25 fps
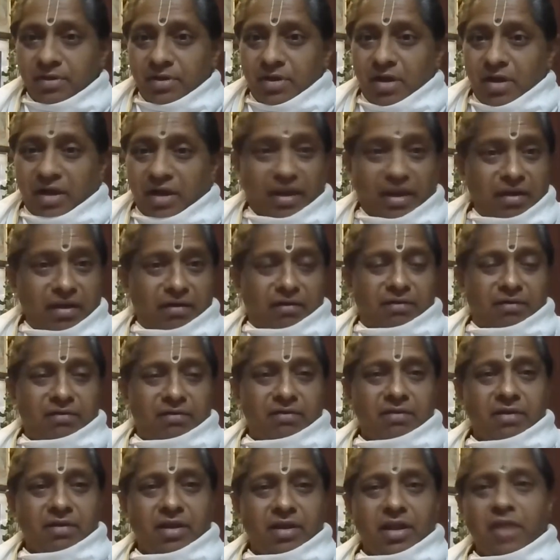Again,
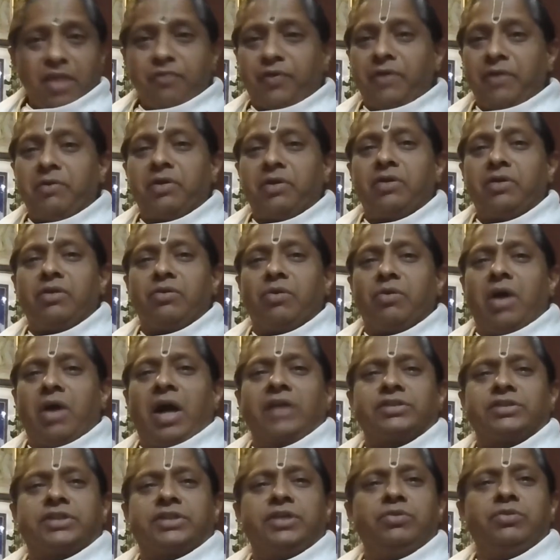if I were to
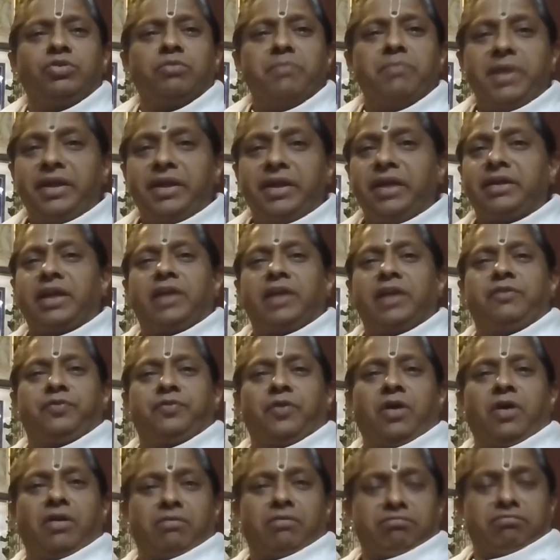ask you to meditate
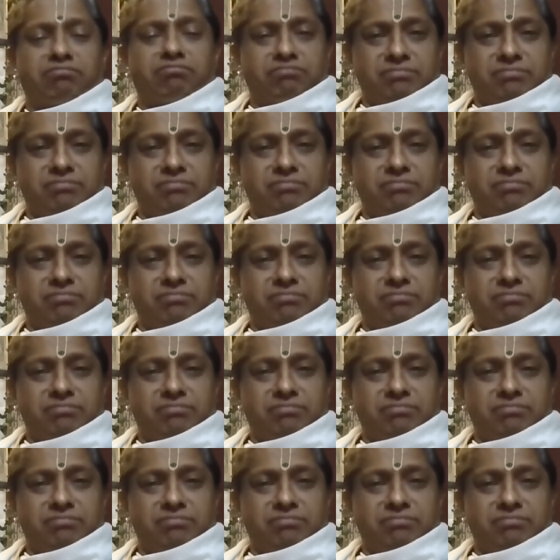for